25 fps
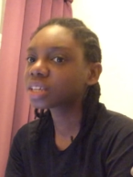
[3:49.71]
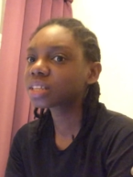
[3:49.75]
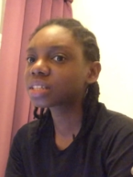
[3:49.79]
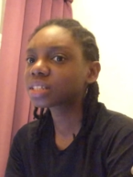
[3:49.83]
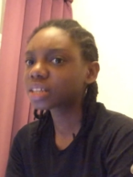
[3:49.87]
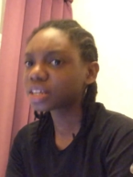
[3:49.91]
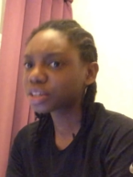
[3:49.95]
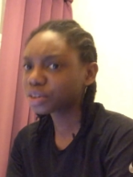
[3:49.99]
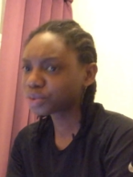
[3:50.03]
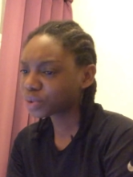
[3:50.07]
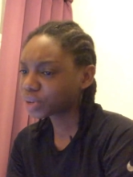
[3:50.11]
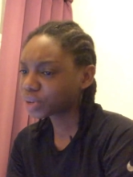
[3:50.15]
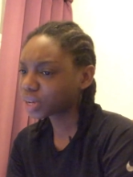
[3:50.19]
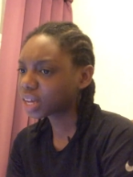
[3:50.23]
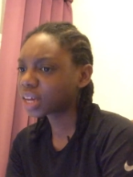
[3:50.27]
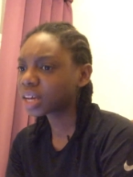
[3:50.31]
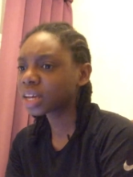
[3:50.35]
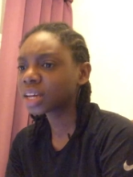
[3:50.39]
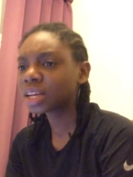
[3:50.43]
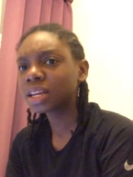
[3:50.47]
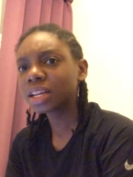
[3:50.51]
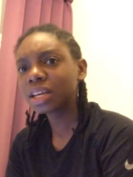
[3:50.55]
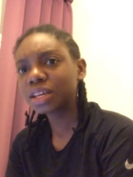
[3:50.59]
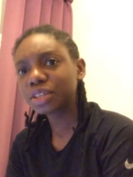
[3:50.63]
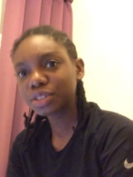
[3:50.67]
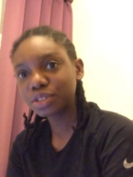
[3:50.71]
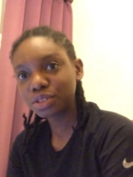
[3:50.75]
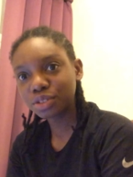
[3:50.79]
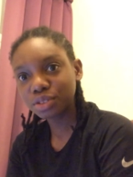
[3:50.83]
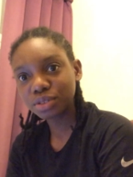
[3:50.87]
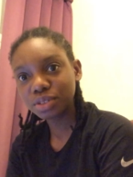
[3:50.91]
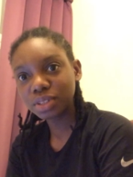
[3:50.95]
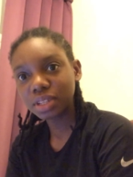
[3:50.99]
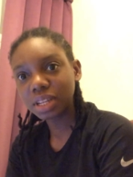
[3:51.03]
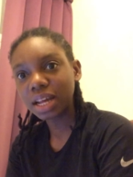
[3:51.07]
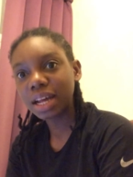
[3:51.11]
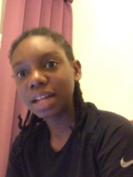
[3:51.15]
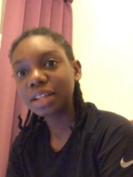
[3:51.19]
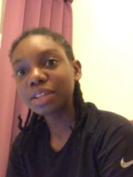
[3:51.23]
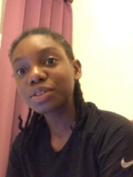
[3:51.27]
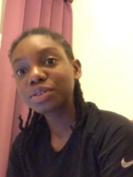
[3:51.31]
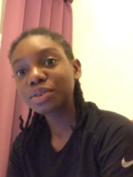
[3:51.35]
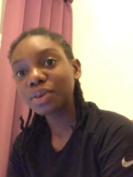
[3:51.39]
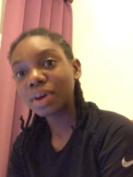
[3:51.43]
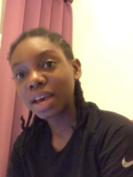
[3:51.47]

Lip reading: He said, "Okay, let's do that." So